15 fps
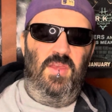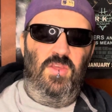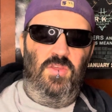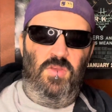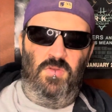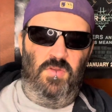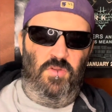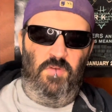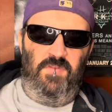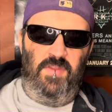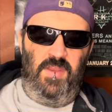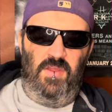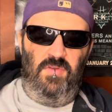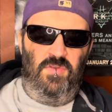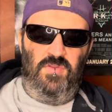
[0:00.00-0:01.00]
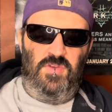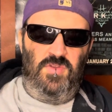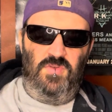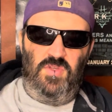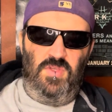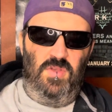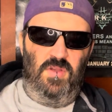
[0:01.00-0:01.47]
you know, your videos
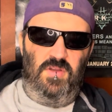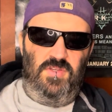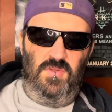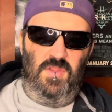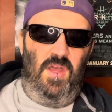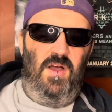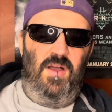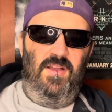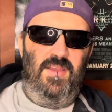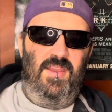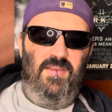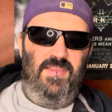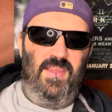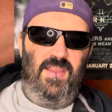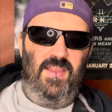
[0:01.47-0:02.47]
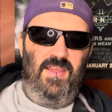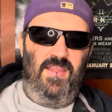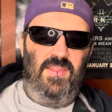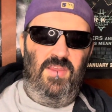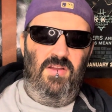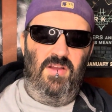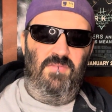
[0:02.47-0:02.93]
are too long. And I was like,
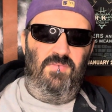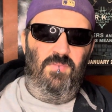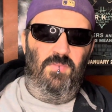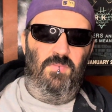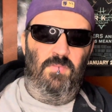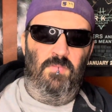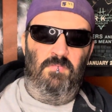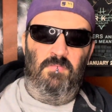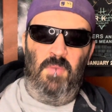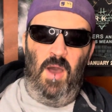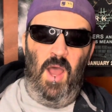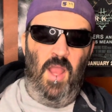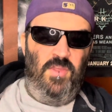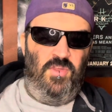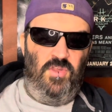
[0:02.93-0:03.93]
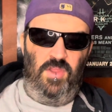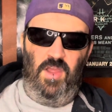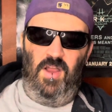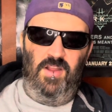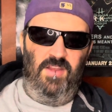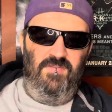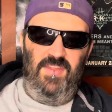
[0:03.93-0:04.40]
there are much
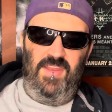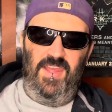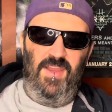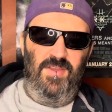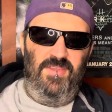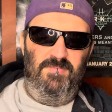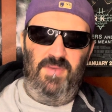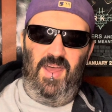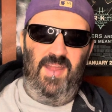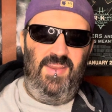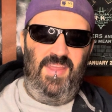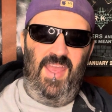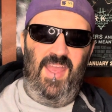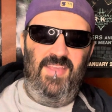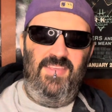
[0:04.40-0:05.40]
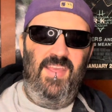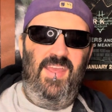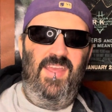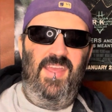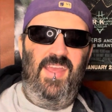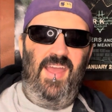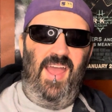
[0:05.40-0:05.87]
longer videos and podcasts.
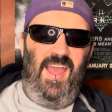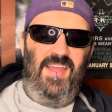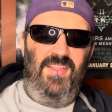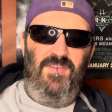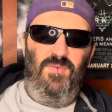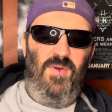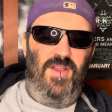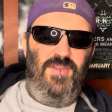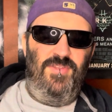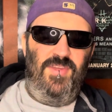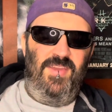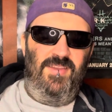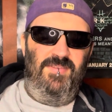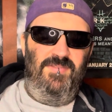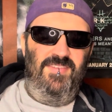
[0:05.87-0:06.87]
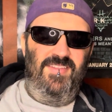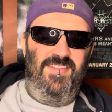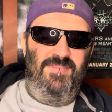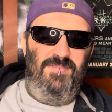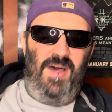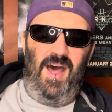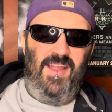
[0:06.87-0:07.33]
I love watching
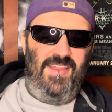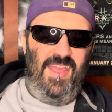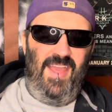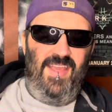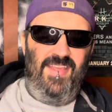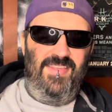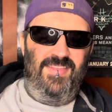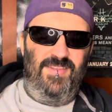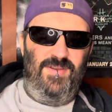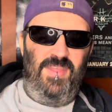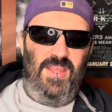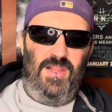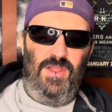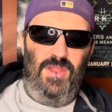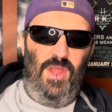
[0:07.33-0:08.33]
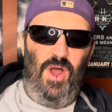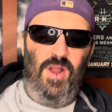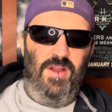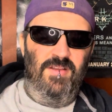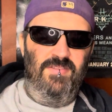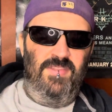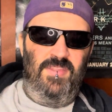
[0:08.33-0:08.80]
podcasts that are like
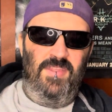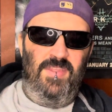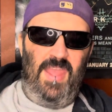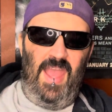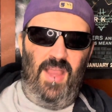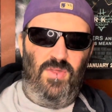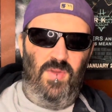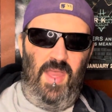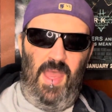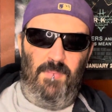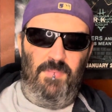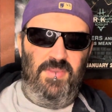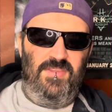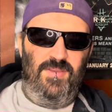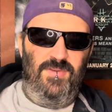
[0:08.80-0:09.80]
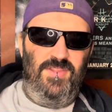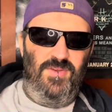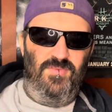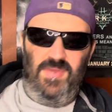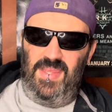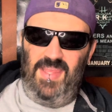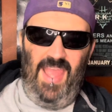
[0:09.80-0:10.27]
longer than the actual episode they're
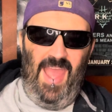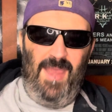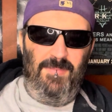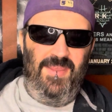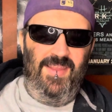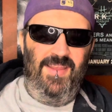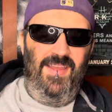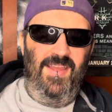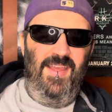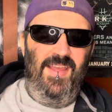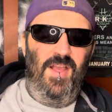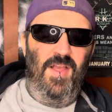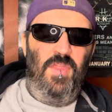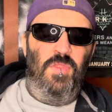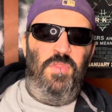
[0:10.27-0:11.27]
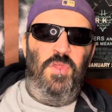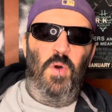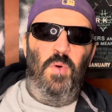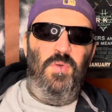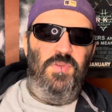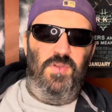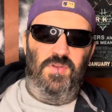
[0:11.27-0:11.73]
recapping.
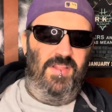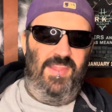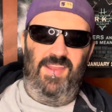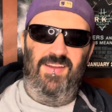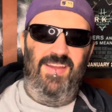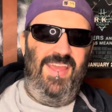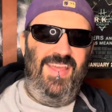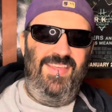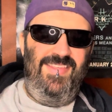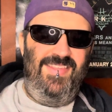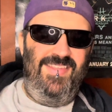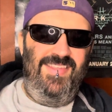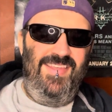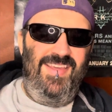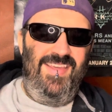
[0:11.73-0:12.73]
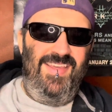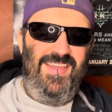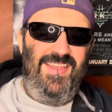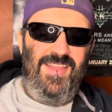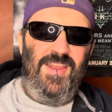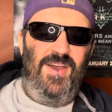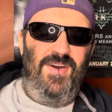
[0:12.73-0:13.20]
Those are hilarious,
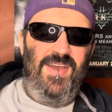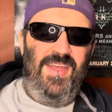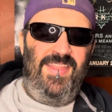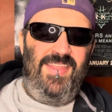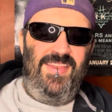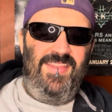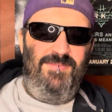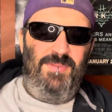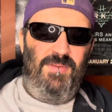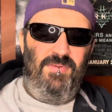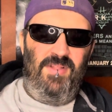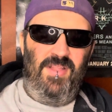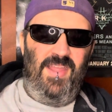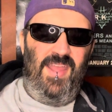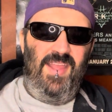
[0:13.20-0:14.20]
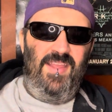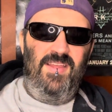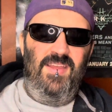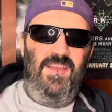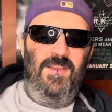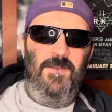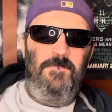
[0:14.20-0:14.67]
you know? And then people are like,
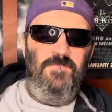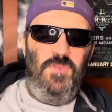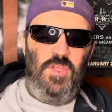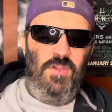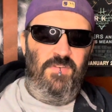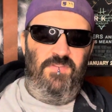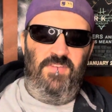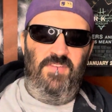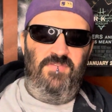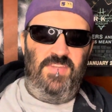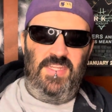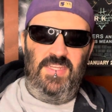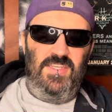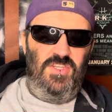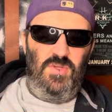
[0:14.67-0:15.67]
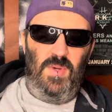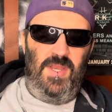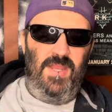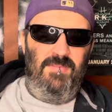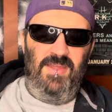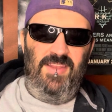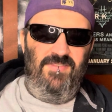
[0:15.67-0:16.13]
your 15 to
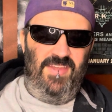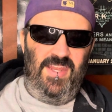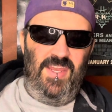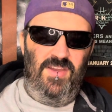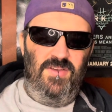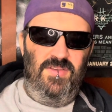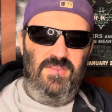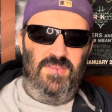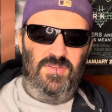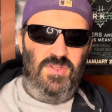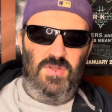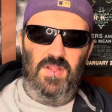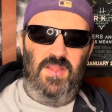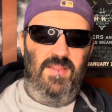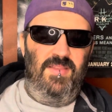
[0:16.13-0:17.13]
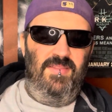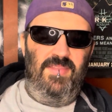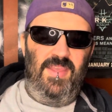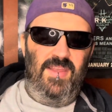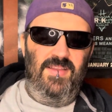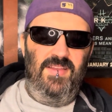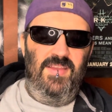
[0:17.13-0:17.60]
20 minute videos are too, and it's
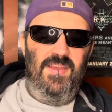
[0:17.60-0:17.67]
like,